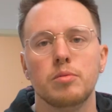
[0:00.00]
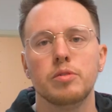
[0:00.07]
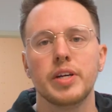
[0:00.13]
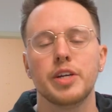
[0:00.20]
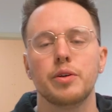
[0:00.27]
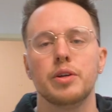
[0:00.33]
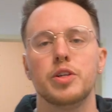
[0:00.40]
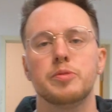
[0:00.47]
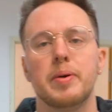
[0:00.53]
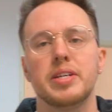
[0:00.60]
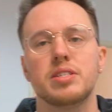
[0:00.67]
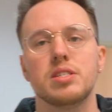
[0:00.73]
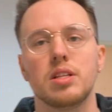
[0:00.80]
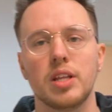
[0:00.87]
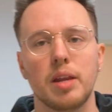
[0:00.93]
Moving into a new
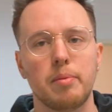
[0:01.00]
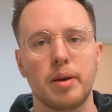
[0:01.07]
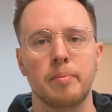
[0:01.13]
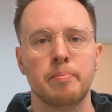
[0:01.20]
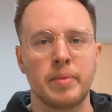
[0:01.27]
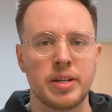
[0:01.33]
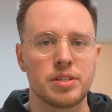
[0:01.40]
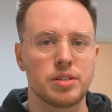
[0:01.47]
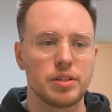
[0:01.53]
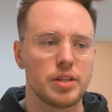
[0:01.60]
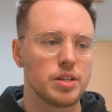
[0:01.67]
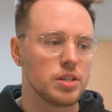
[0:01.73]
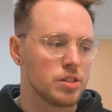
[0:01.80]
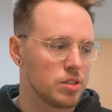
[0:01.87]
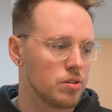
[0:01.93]
space is a little bit
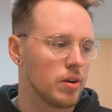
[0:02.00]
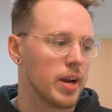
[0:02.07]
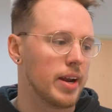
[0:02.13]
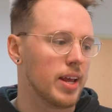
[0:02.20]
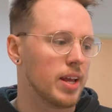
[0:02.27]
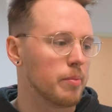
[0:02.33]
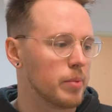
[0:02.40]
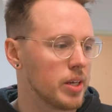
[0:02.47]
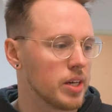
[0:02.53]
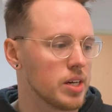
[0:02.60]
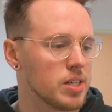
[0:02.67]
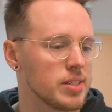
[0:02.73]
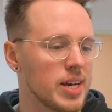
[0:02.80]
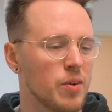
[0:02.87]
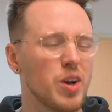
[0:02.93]
mentally straining
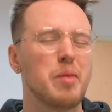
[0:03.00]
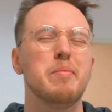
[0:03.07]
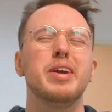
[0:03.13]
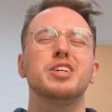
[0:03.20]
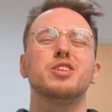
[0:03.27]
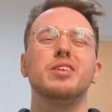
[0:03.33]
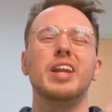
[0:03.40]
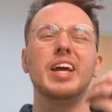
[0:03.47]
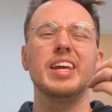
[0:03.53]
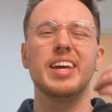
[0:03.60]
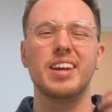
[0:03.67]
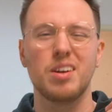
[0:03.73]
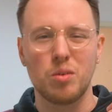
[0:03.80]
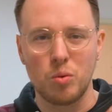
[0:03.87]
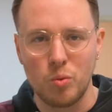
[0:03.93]
because I want to make sure that I
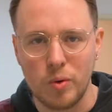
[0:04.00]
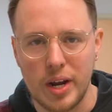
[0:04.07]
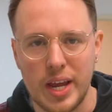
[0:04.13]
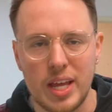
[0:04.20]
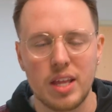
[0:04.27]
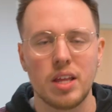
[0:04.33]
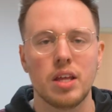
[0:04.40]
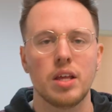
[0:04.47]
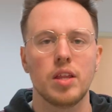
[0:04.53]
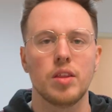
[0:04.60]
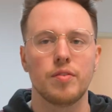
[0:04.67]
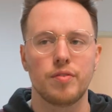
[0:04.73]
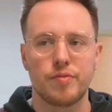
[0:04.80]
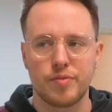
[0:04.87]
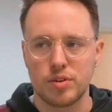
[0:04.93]
get it right
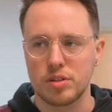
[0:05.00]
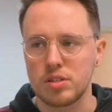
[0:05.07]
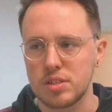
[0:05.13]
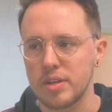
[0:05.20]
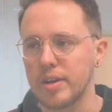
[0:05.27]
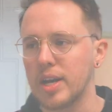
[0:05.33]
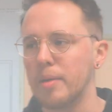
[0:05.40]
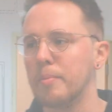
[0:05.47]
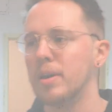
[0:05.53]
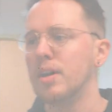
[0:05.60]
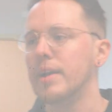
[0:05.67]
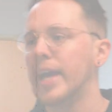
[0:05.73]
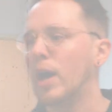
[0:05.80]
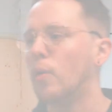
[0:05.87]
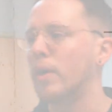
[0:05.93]
the first time.
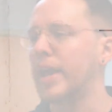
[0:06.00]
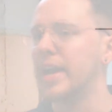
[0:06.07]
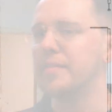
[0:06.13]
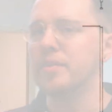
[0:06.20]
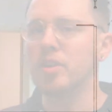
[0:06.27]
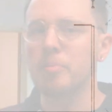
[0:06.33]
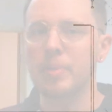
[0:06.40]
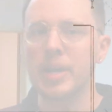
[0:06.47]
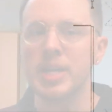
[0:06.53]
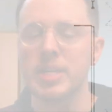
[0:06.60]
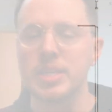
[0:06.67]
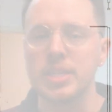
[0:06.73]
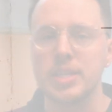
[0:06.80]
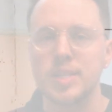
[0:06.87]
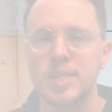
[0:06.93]
I want to have all my
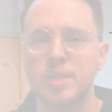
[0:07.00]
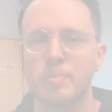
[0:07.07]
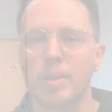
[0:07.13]
ideas